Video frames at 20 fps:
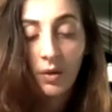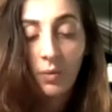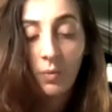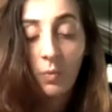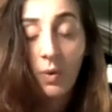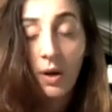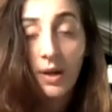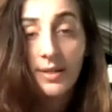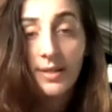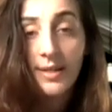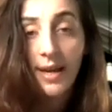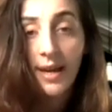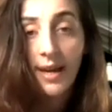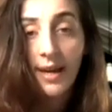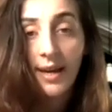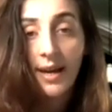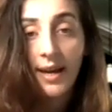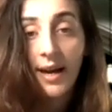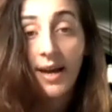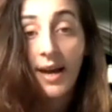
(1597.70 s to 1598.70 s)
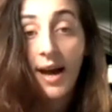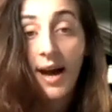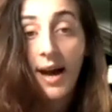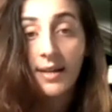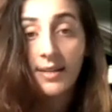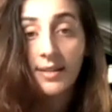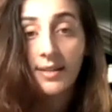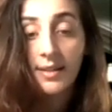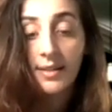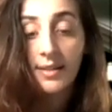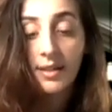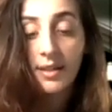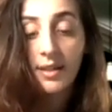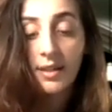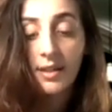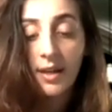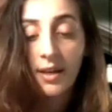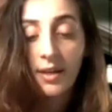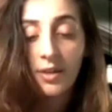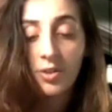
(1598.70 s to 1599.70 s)
One day I asked a
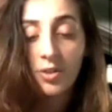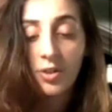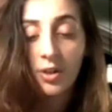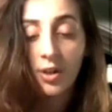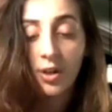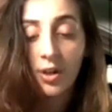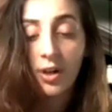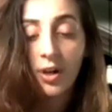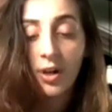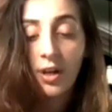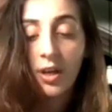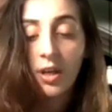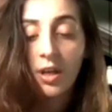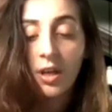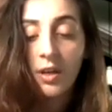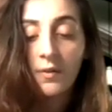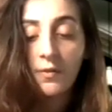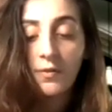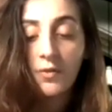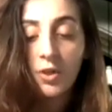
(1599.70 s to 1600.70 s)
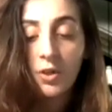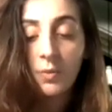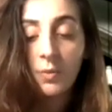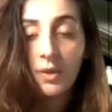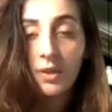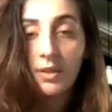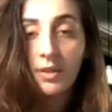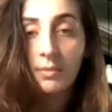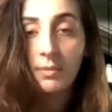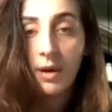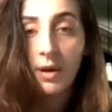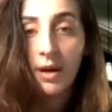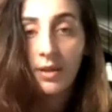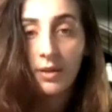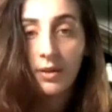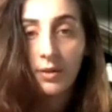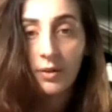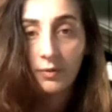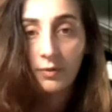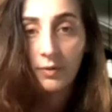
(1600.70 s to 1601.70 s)
teenager if she was the
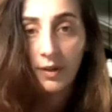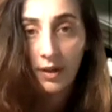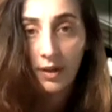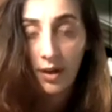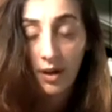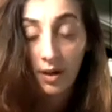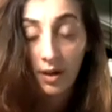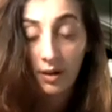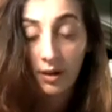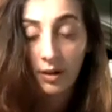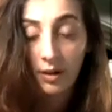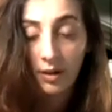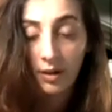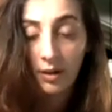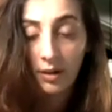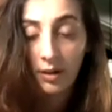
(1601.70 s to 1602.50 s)
mother of a young